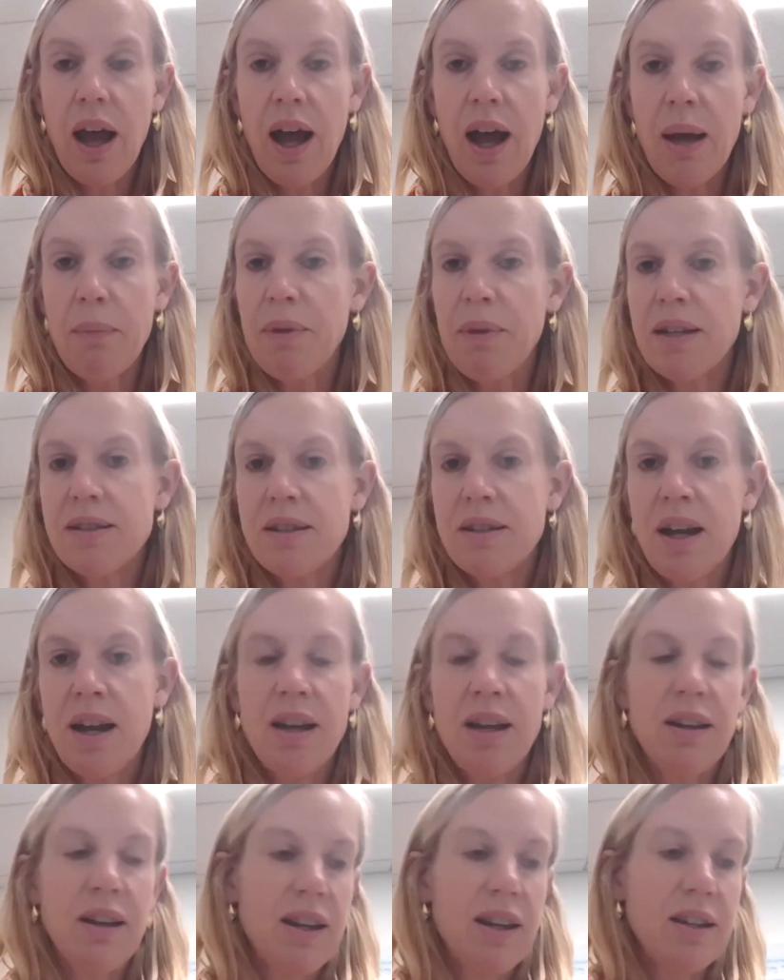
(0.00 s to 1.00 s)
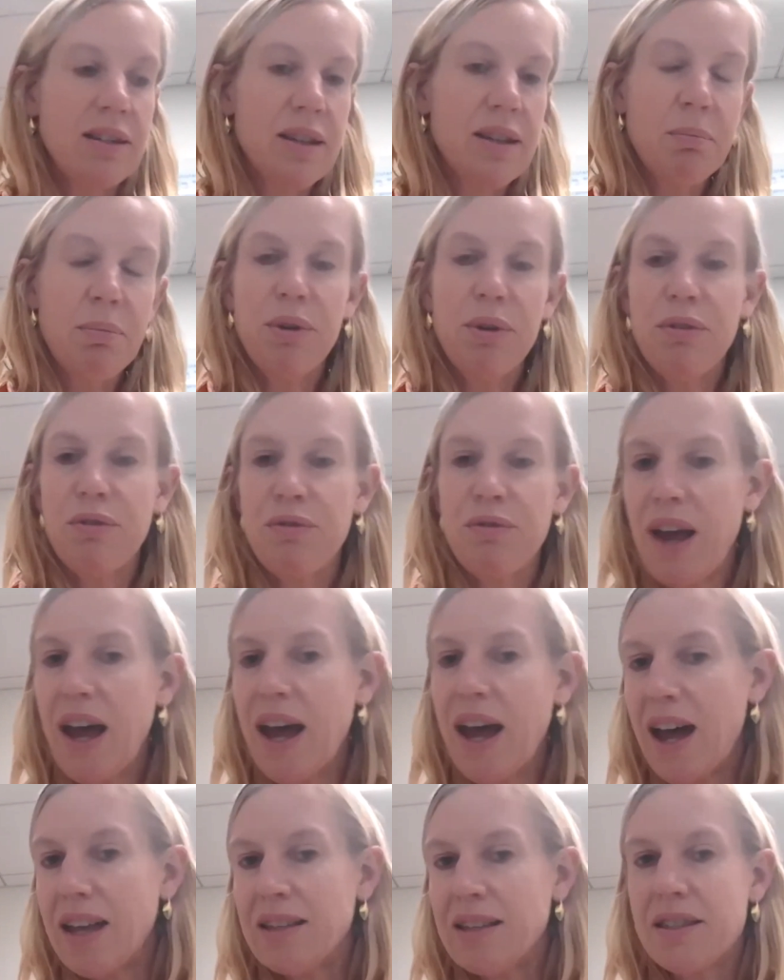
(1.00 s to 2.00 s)
It's not a simple,
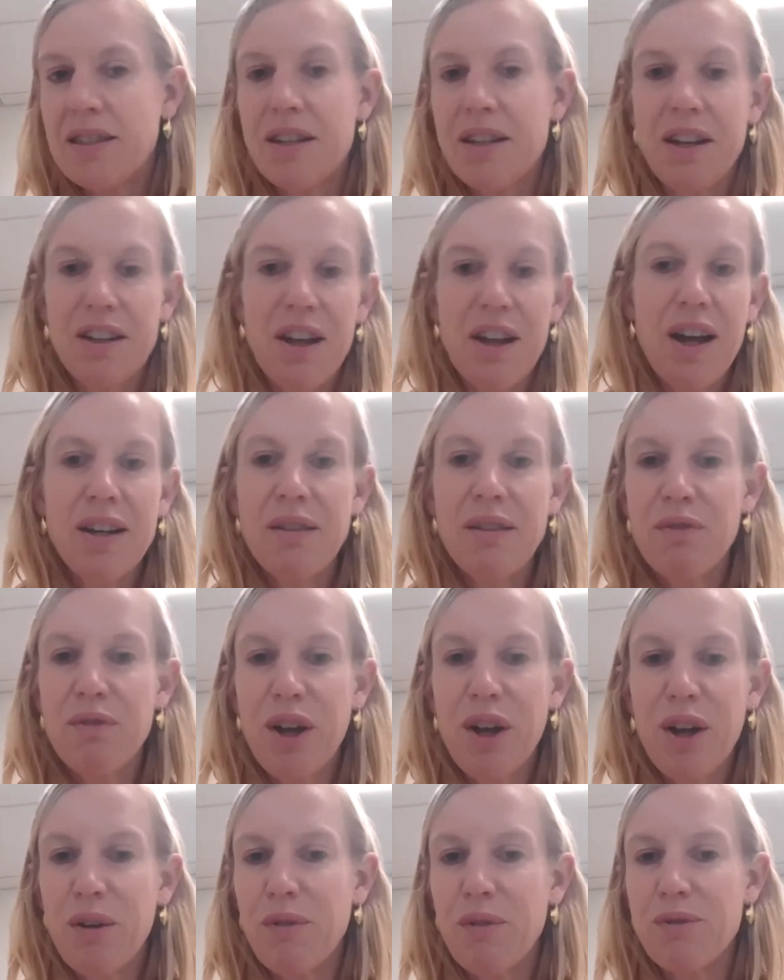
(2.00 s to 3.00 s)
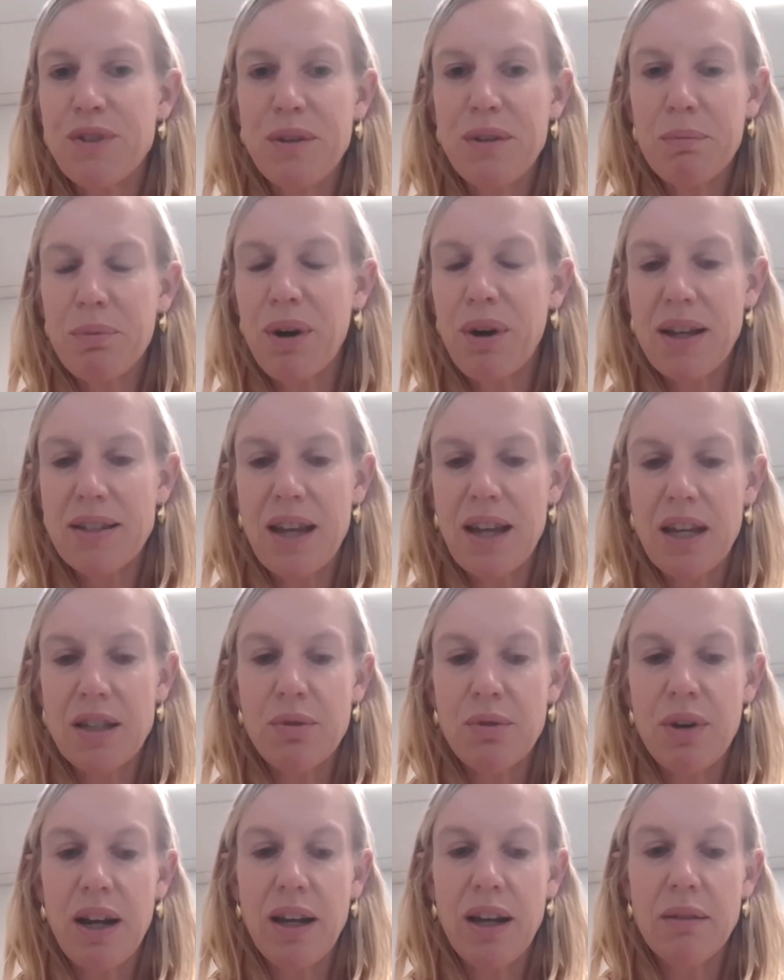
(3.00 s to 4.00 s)
fast, uninvolved process,
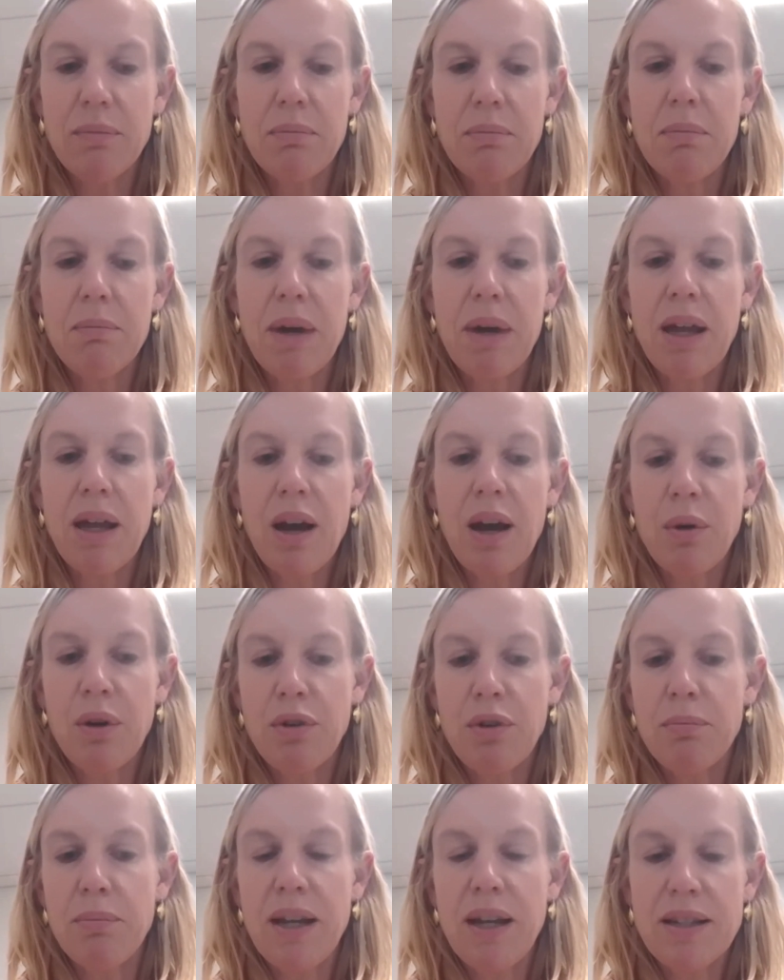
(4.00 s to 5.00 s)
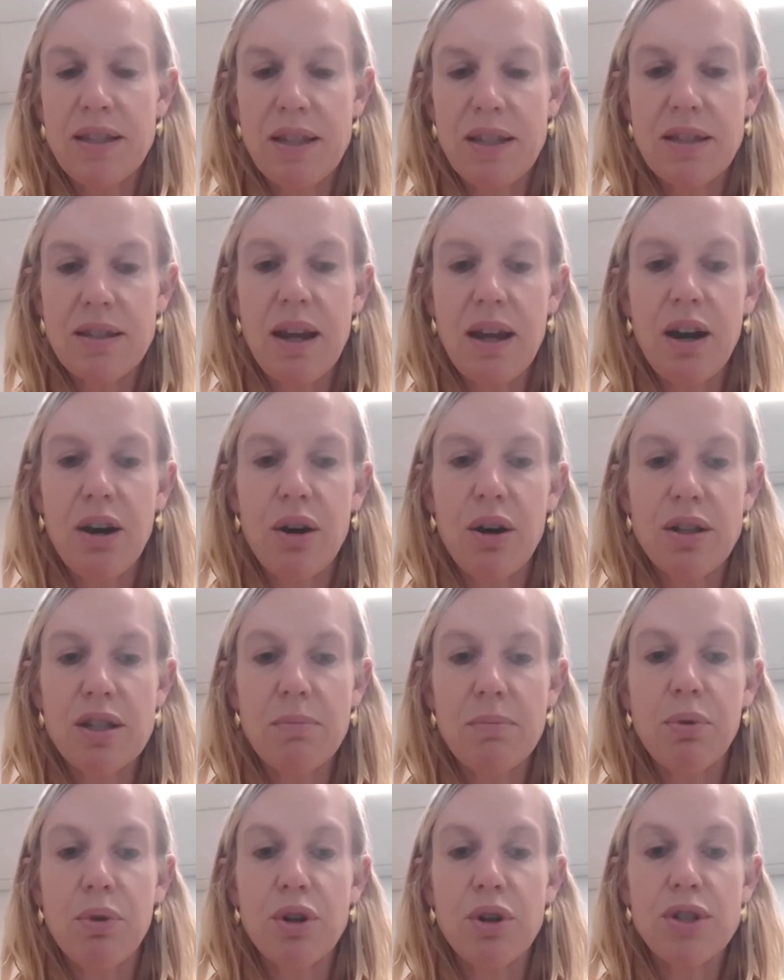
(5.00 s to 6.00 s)
right? But however, MIX is there and
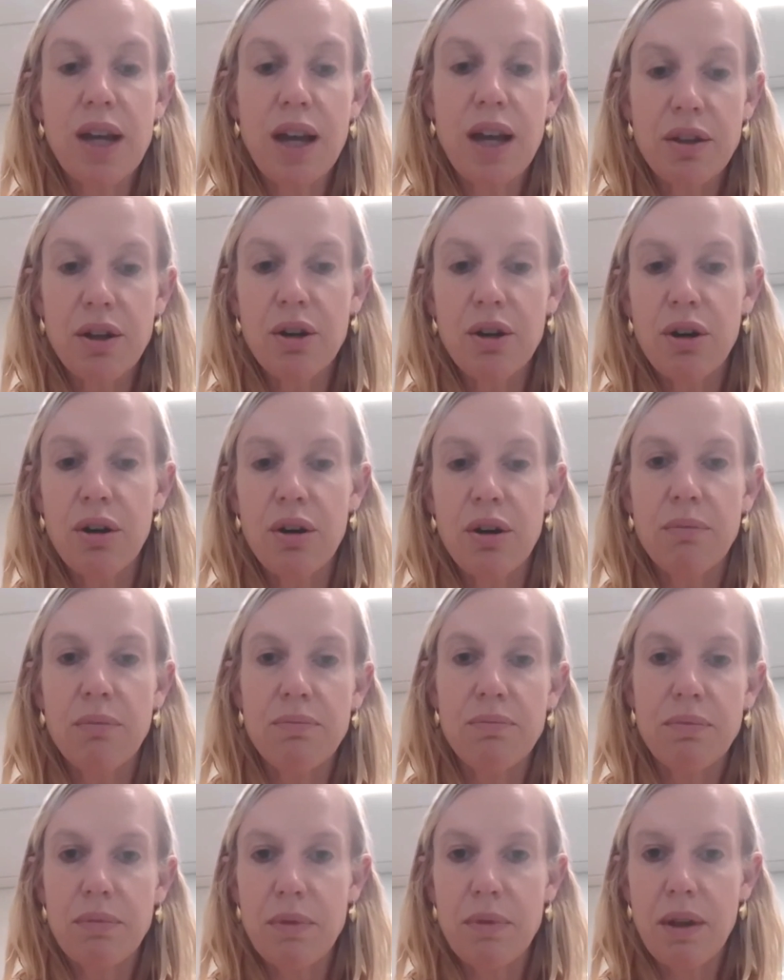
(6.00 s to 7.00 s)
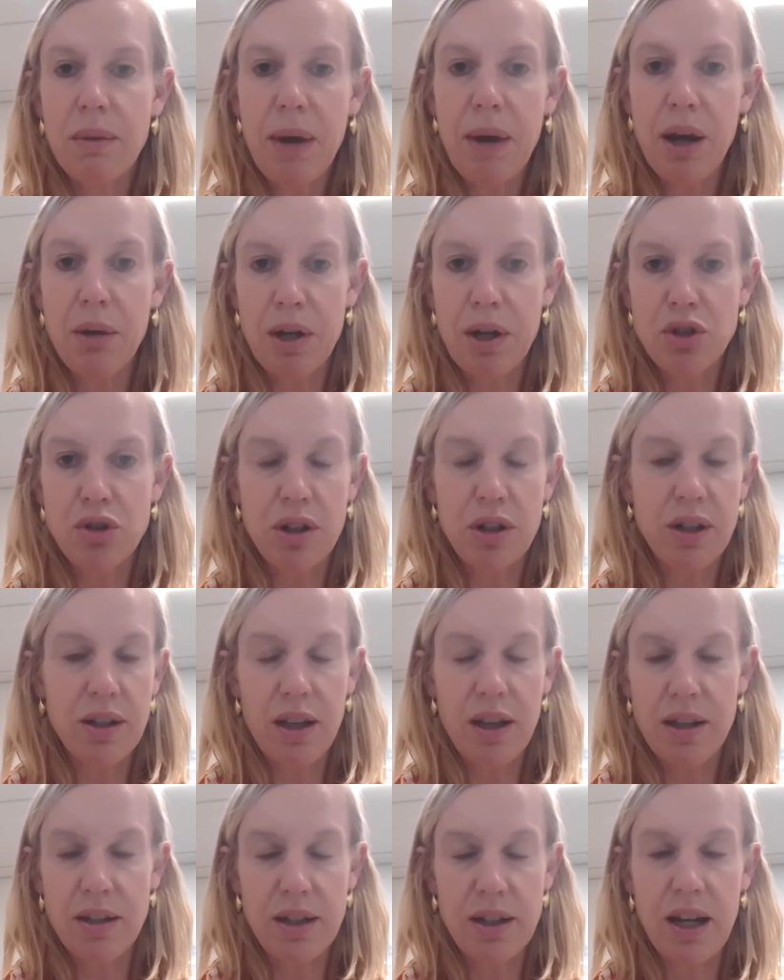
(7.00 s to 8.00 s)
supports other biometric
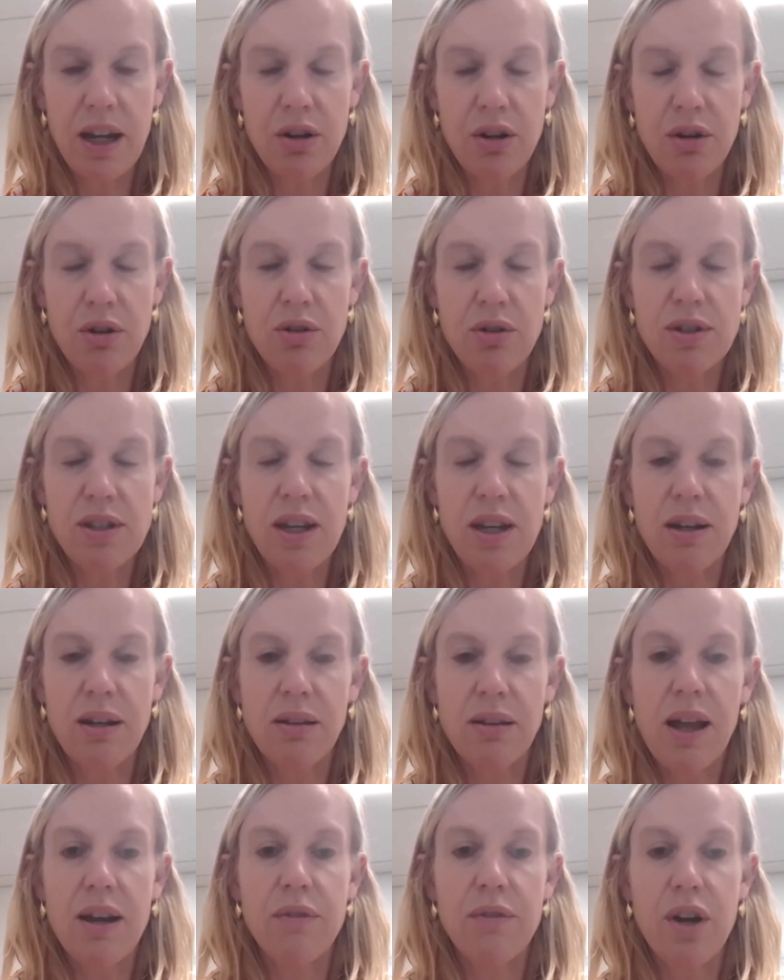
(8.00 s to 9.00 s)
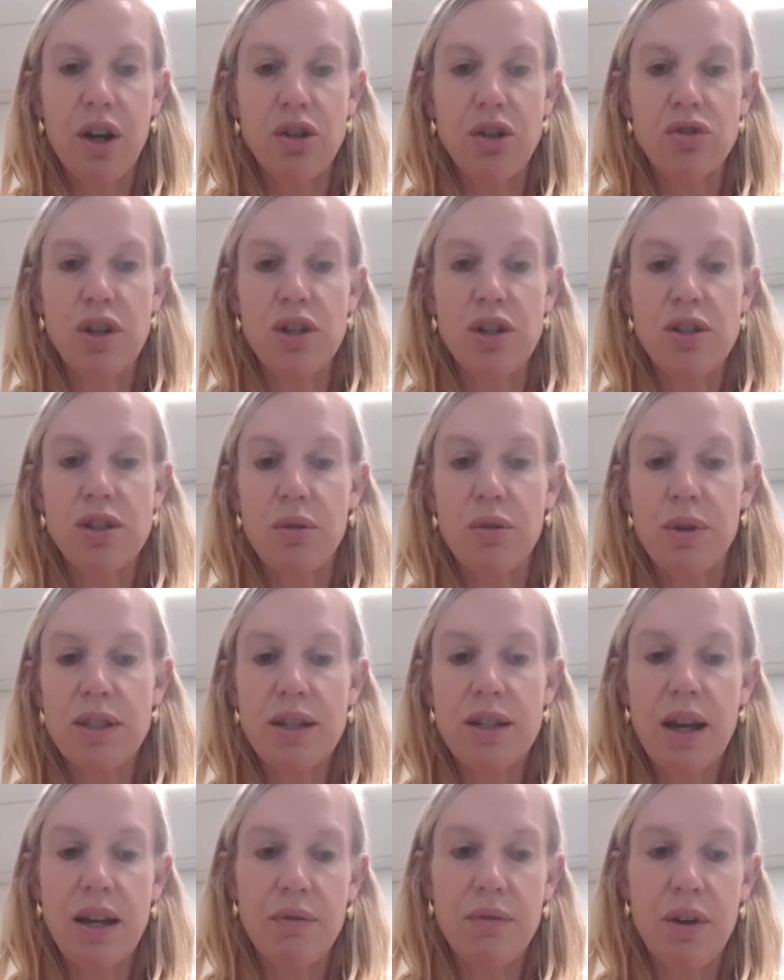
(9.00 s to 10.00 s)
indicators in a lot of countries. So it's
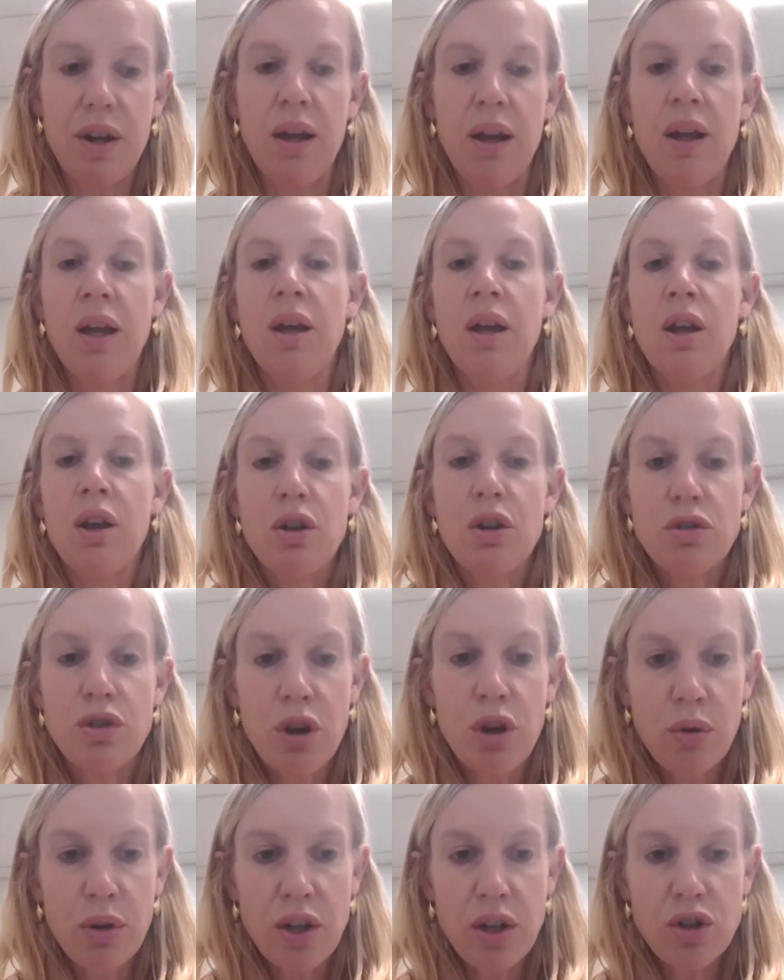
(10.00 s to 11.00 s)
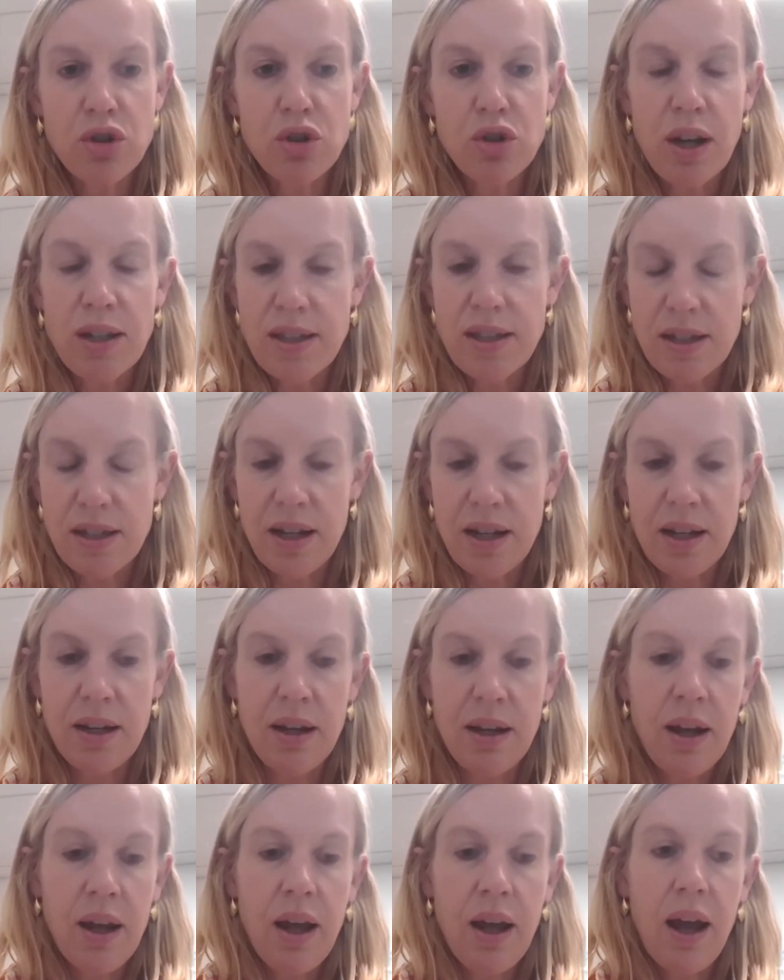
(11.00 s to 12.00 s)
kind of a known and
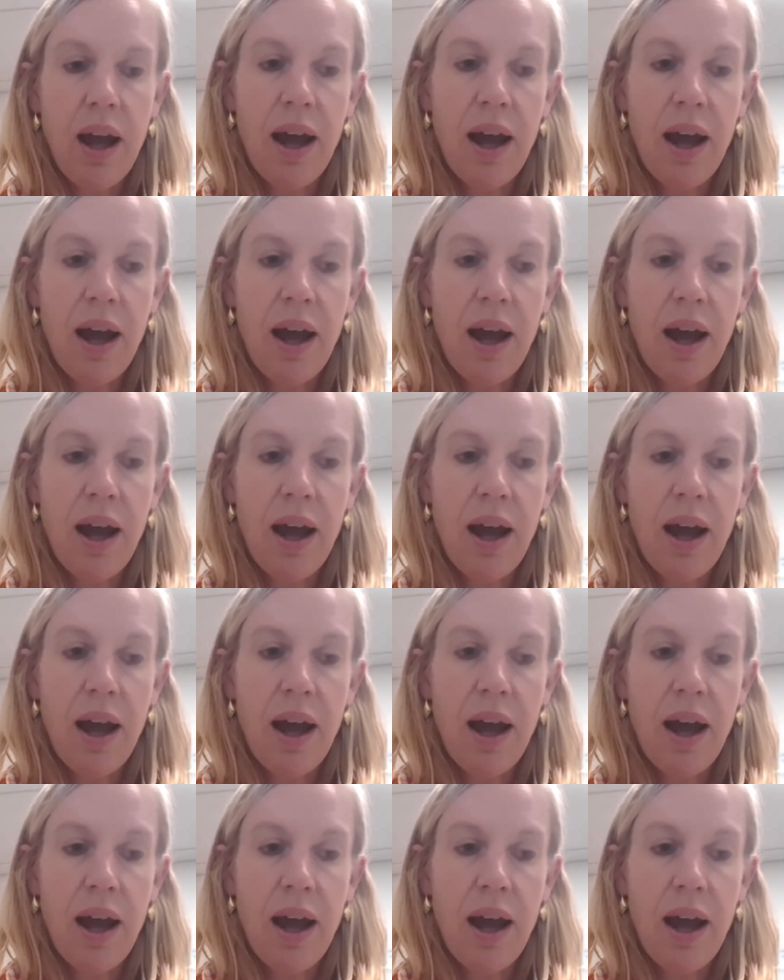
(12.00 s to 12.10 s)
trusted